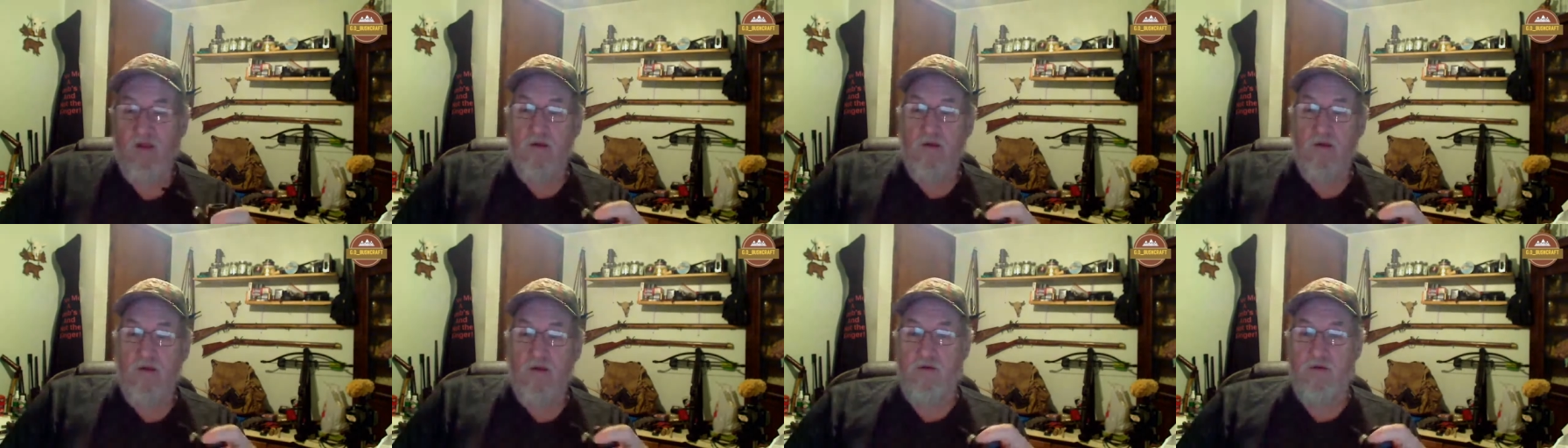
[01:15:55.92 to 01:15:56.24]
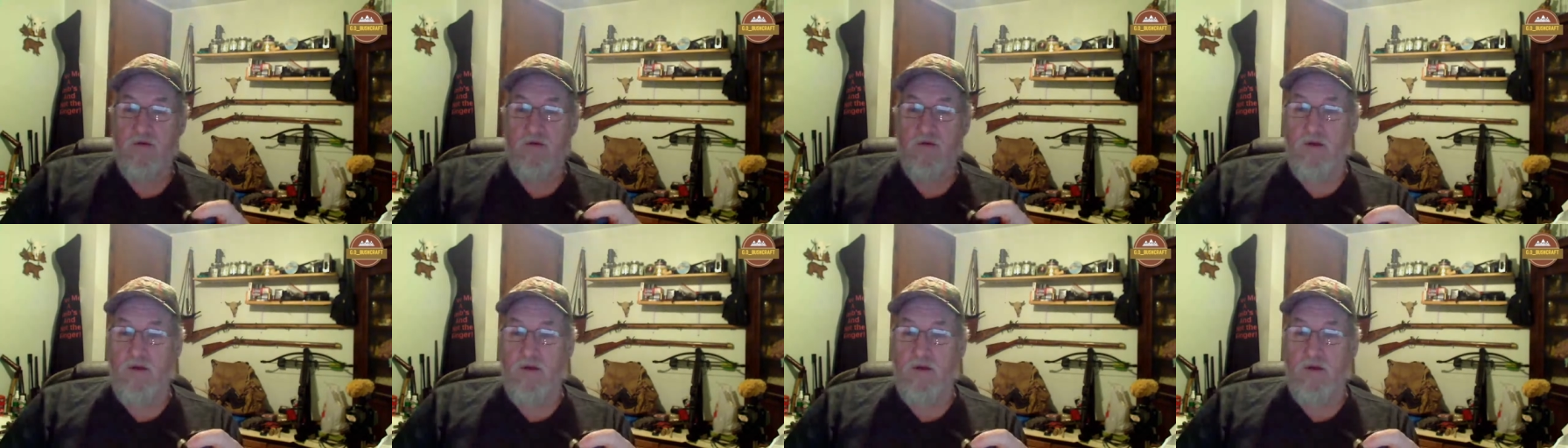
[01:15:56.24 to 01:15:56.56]

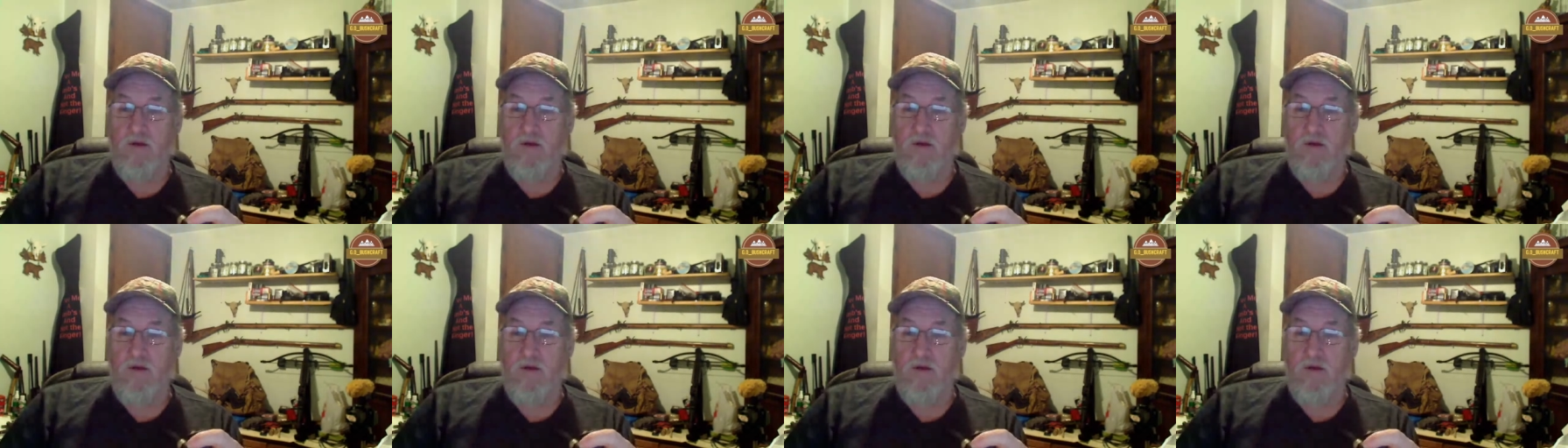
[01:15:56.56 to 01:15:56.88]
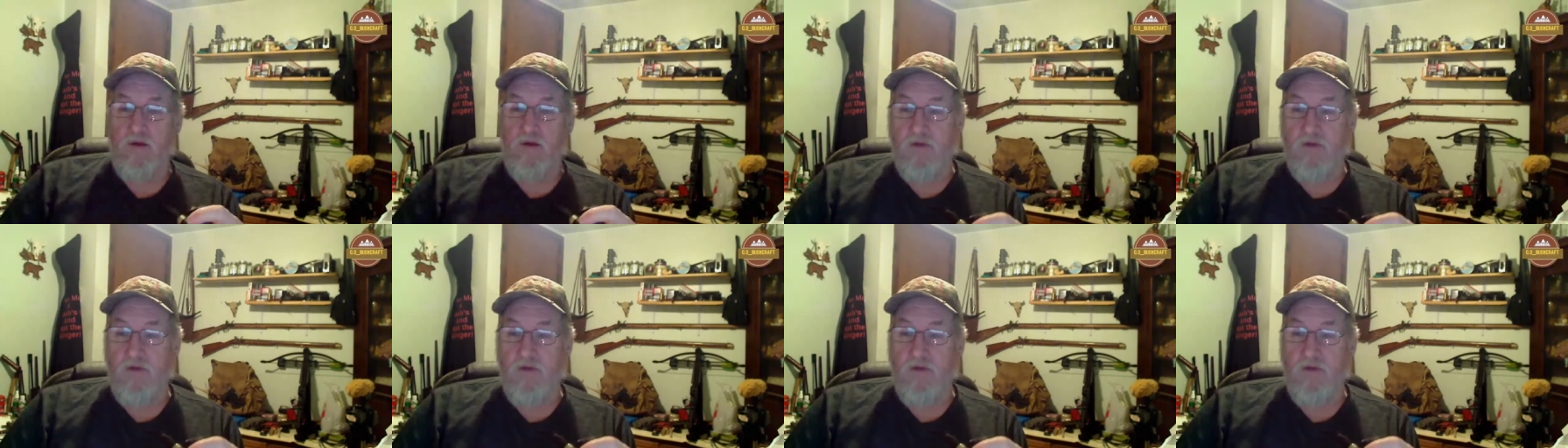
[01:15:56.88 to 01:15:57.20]
So you
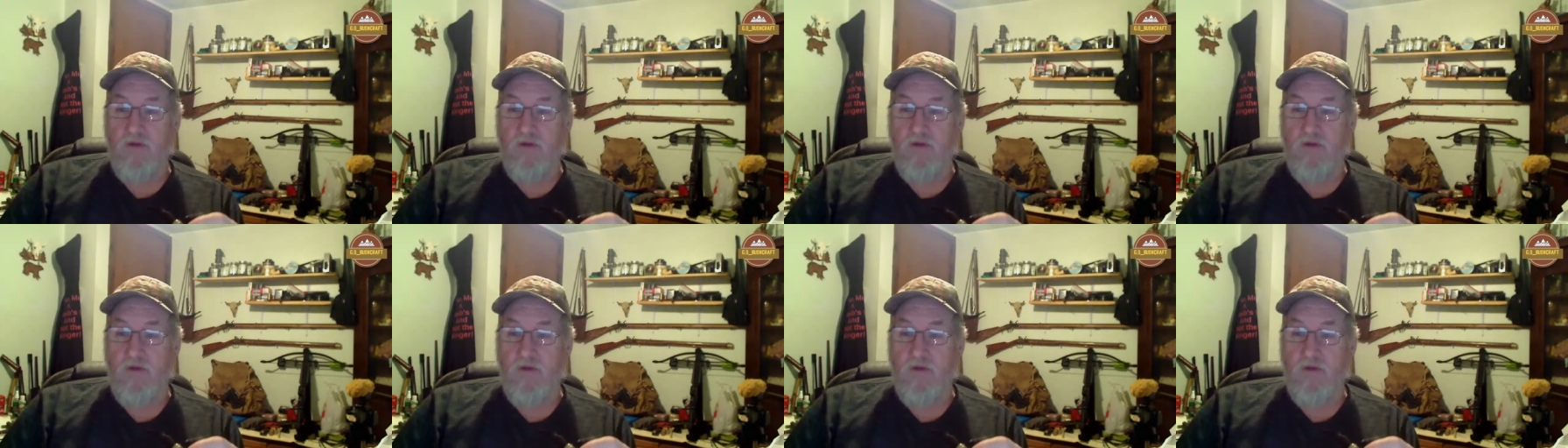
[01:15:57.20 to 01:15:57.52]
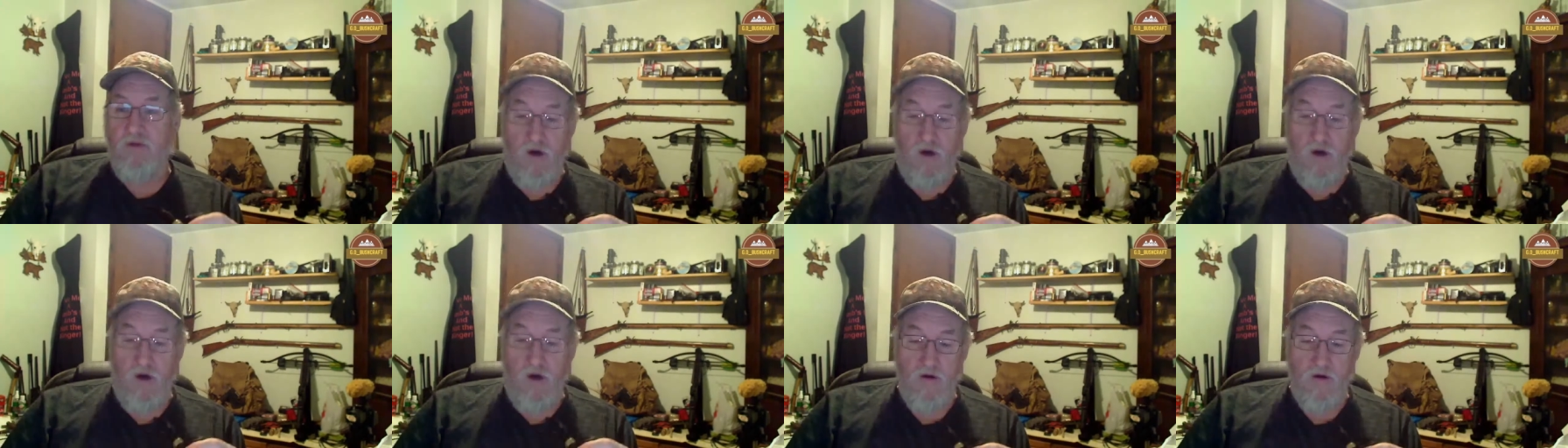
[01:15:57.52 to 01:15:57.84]
get a cork
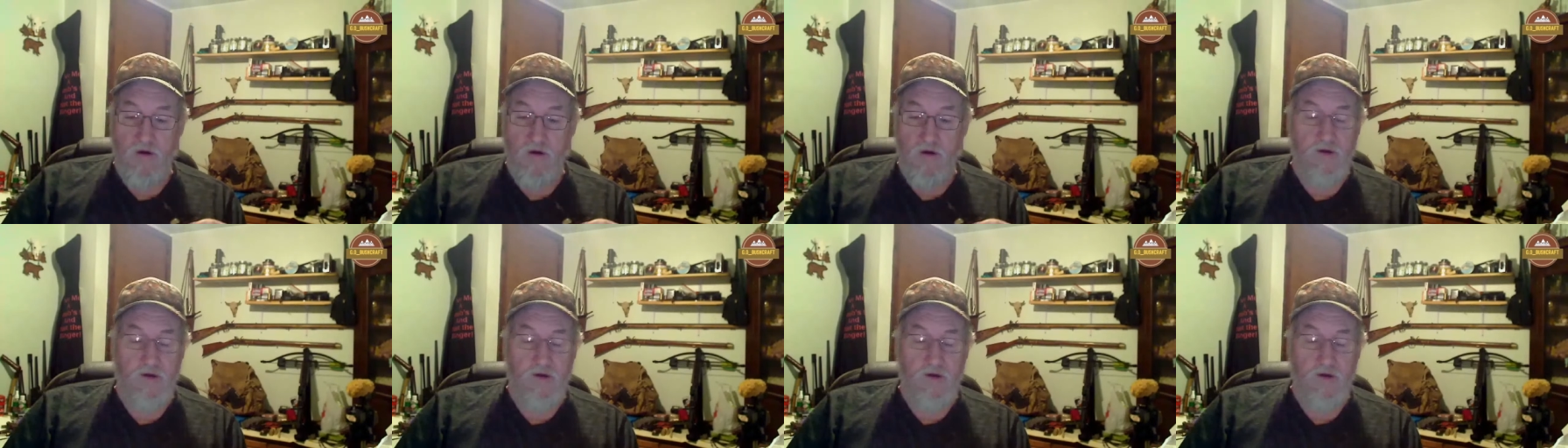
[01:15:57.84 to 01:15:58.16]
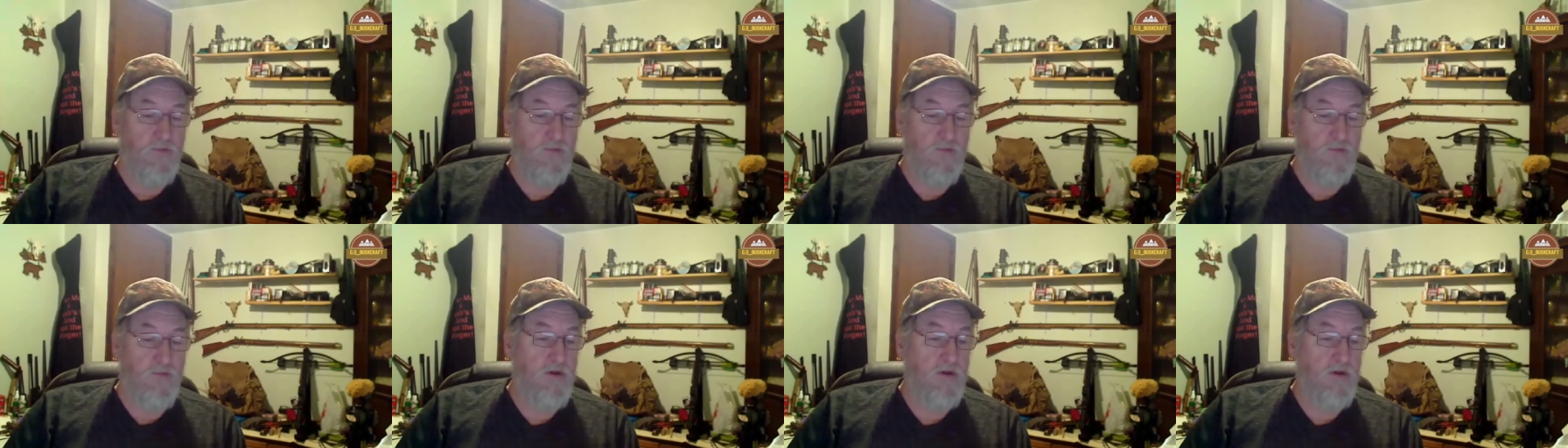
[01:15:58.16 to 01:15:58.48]
knocker and you
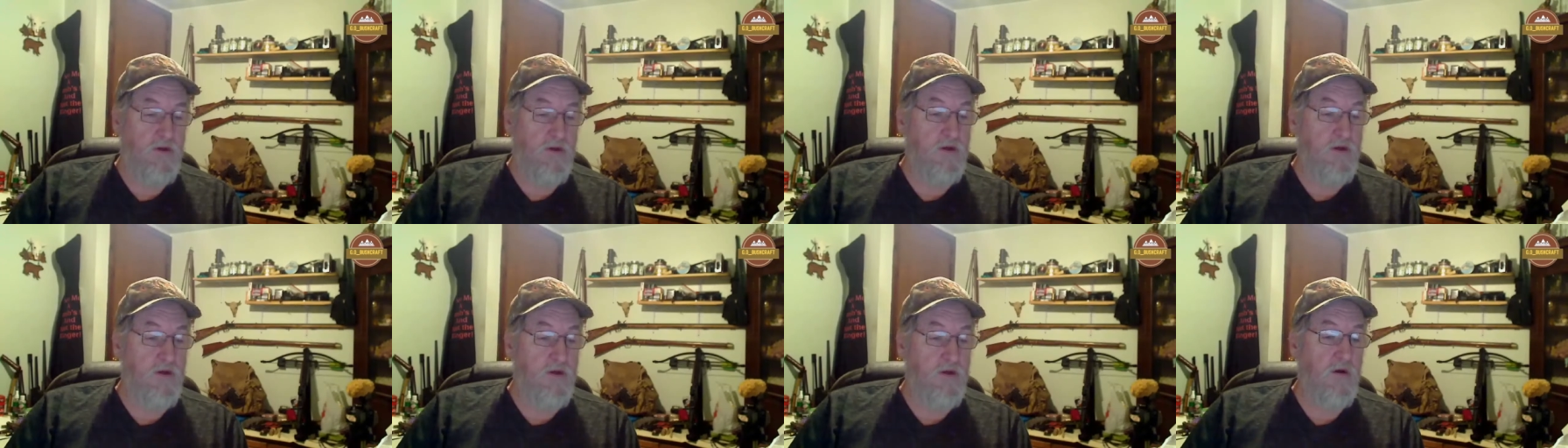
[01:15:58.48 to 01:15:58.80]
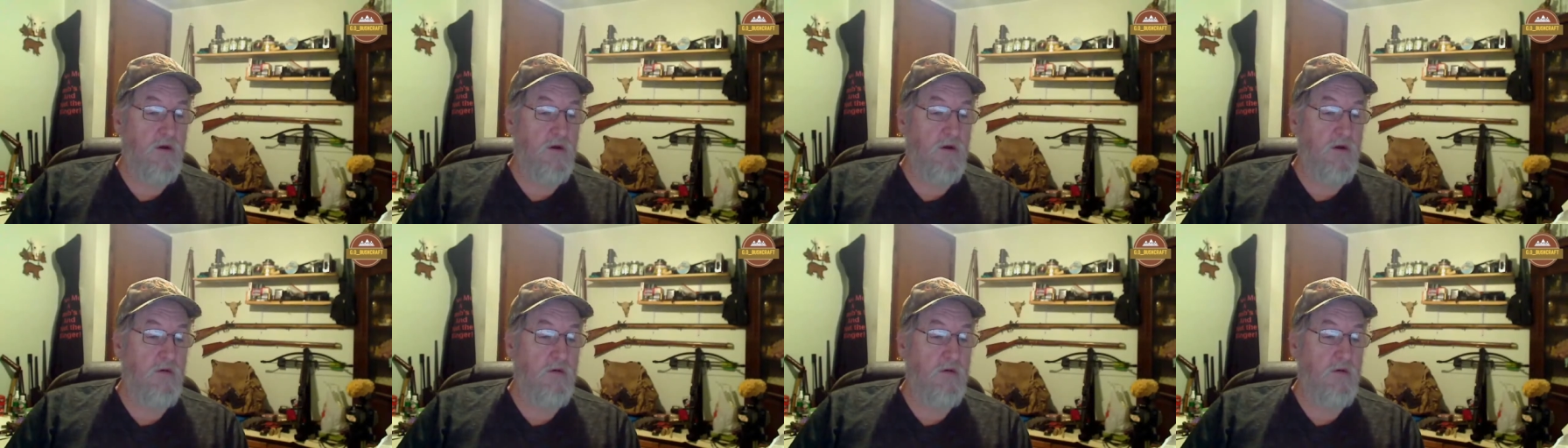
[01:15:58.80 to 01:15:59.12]
put it in
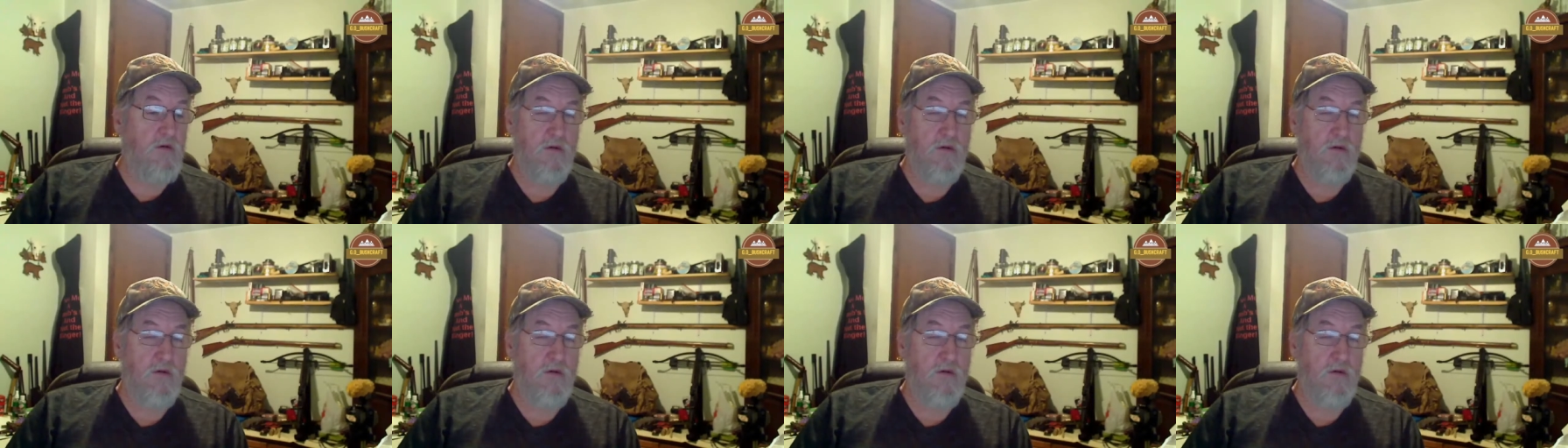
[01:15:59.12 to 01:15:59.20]
your